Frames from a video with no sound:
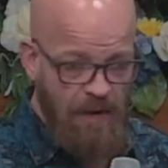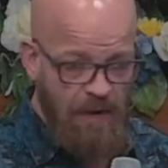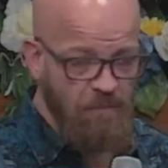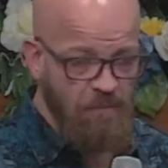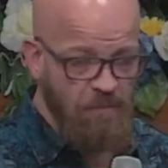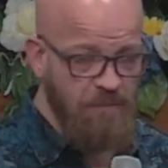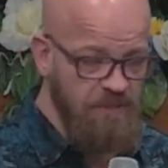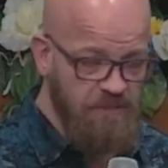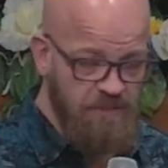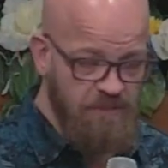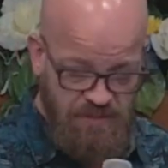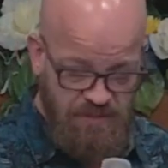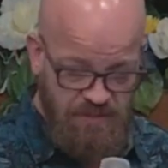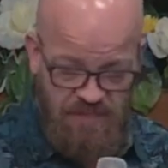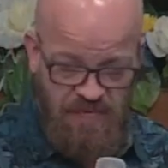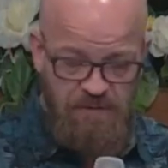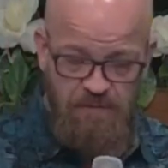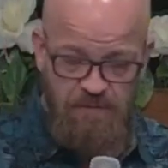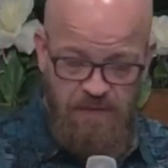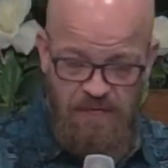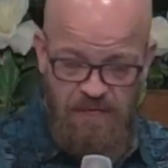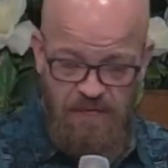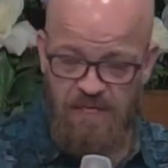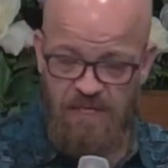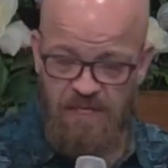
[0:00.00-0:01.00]
that was
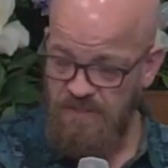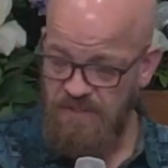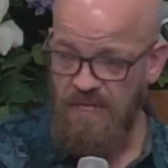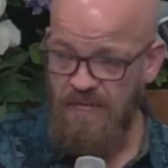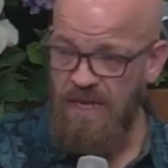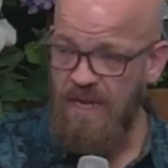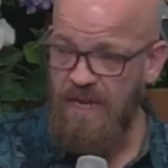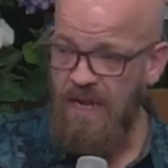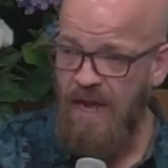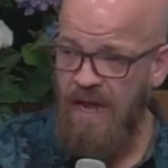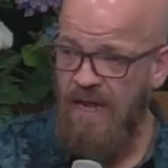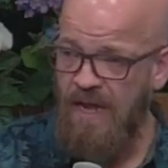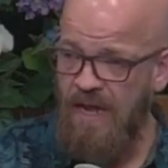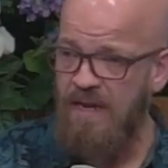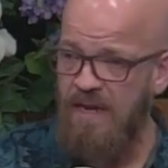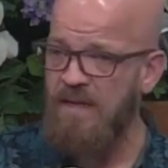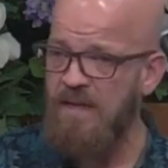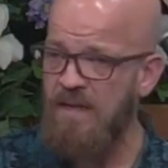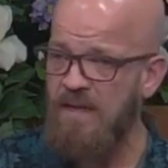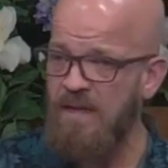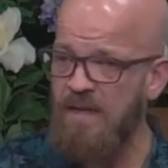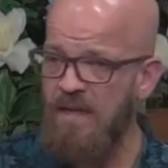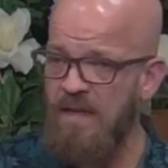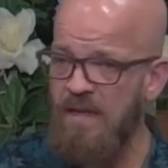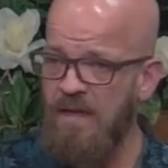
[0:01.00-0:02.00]
David. He was the guy.
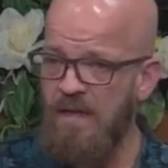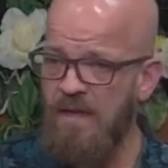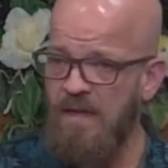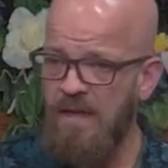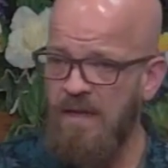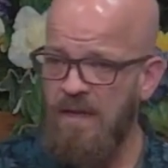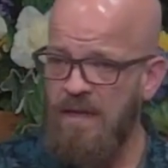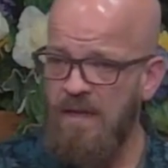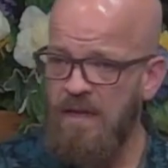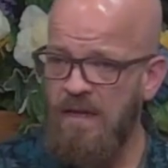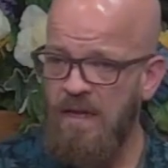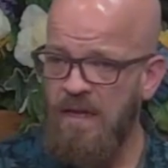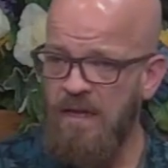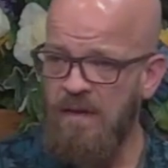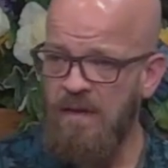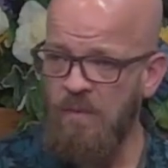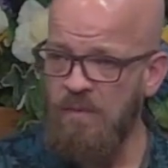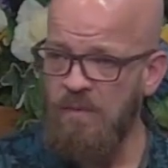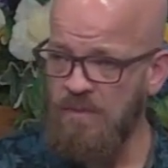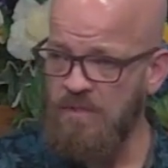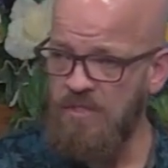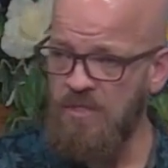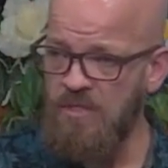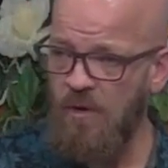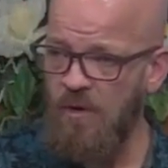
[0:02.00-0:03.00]
And we
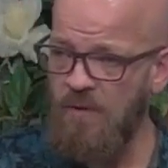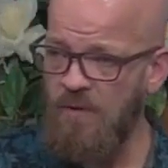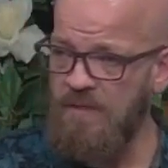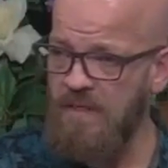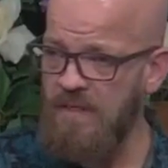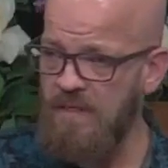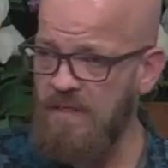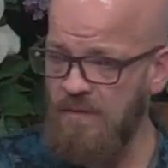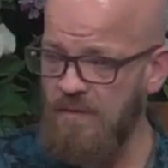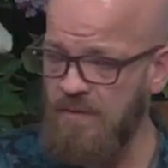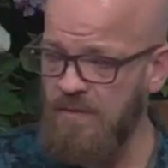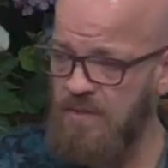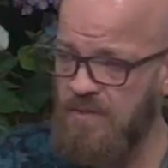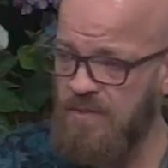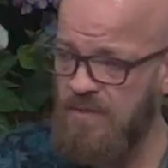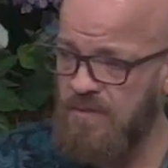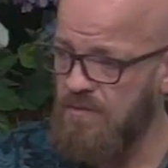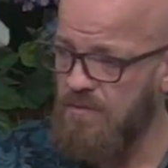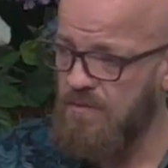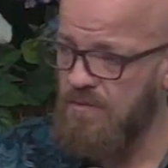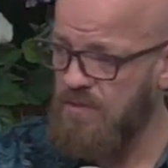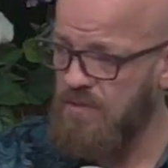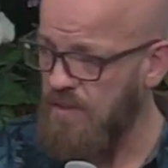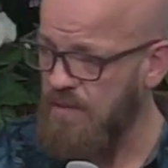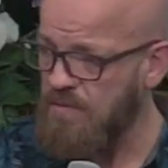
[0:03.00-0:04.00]
were told in those
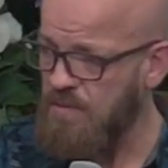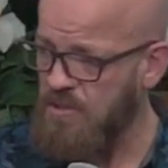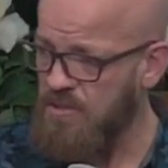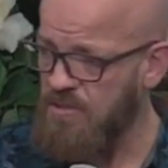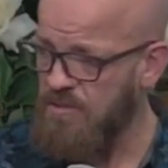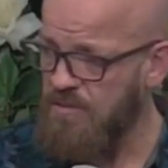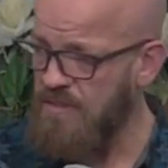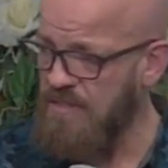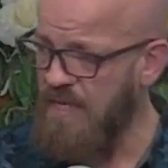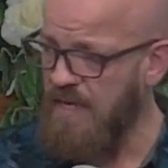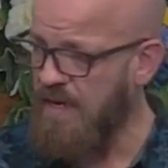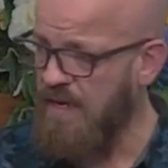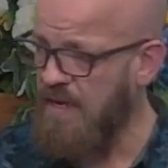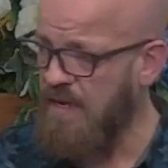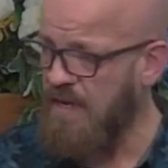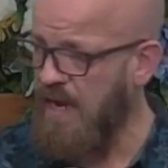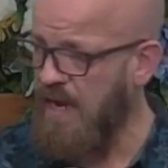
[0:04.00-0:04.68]
scriptures that